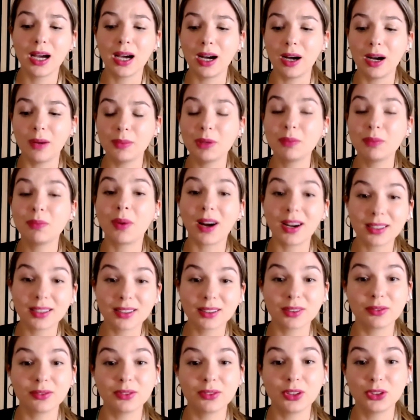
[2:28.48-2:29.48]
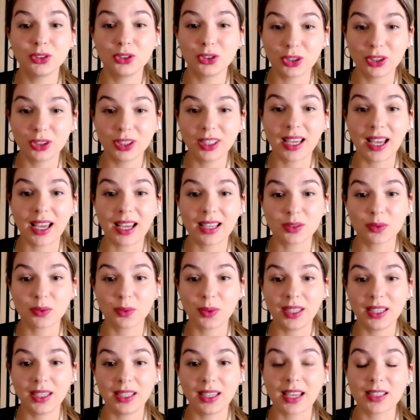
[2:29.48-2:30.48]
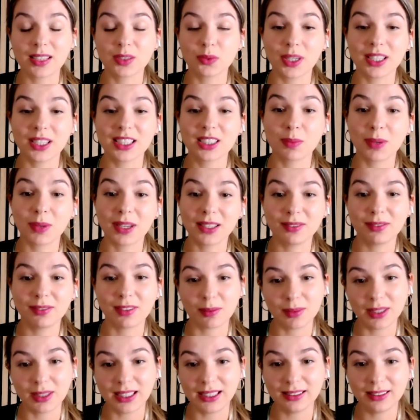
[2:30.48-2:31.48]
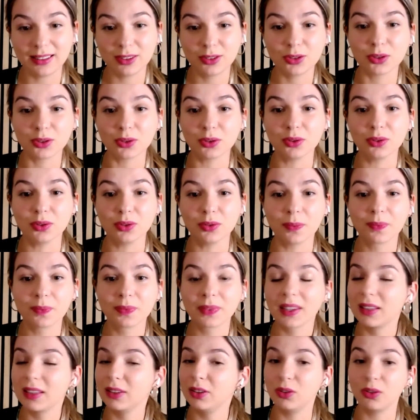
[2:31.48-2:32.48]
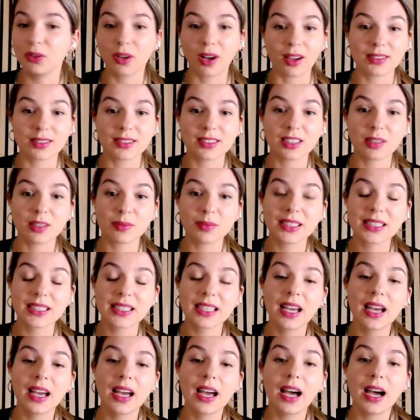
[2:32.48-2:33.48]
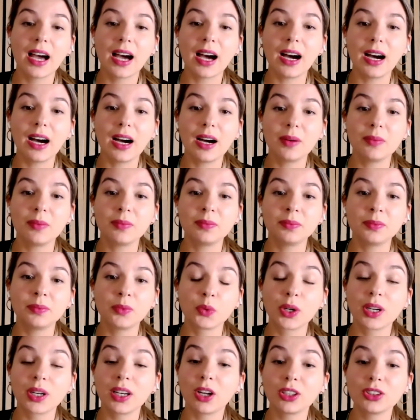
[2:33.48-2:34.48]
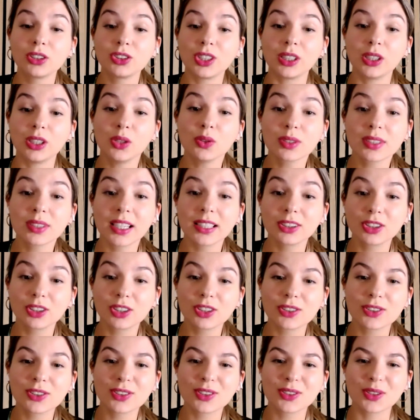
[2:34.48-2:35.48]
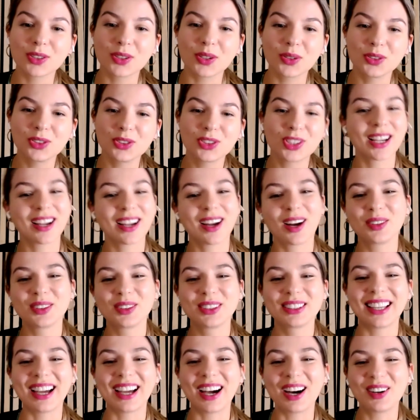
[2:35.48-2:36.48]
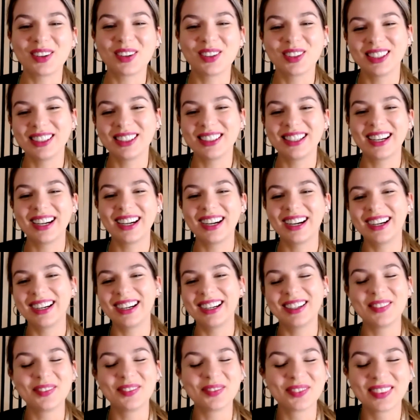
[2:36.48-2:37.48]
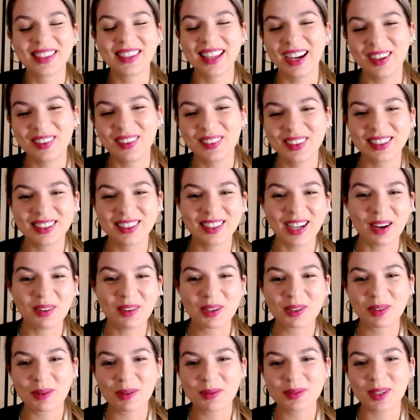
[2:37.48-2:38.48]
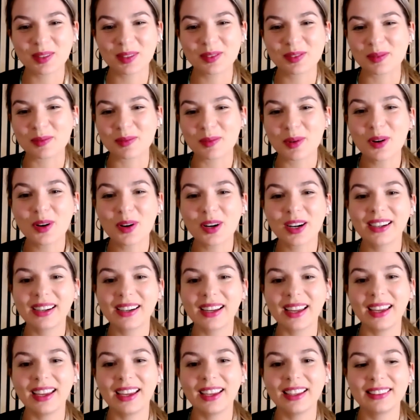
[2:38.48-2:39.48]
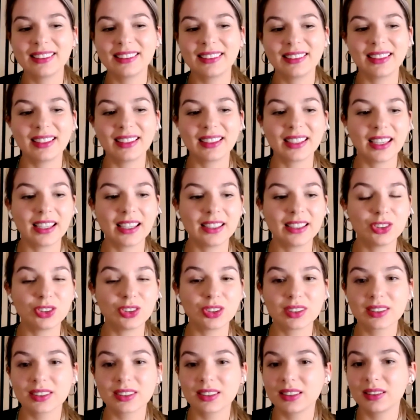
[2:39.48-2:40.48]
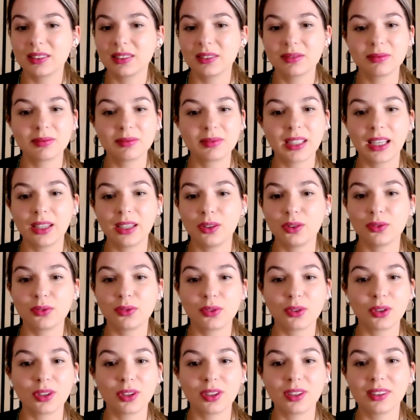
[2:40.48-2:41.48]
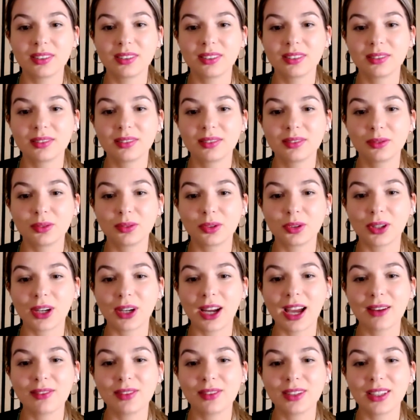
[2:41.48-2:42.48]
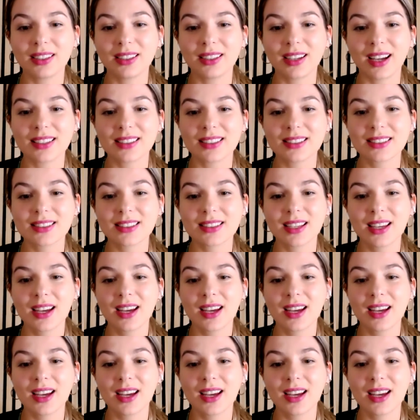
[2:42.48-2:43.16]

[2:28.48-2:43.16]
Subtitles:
be part of the journey as we expand FemLead to new concepts. We're launching newsletters, so check out our website for more. And again, just thank you for having us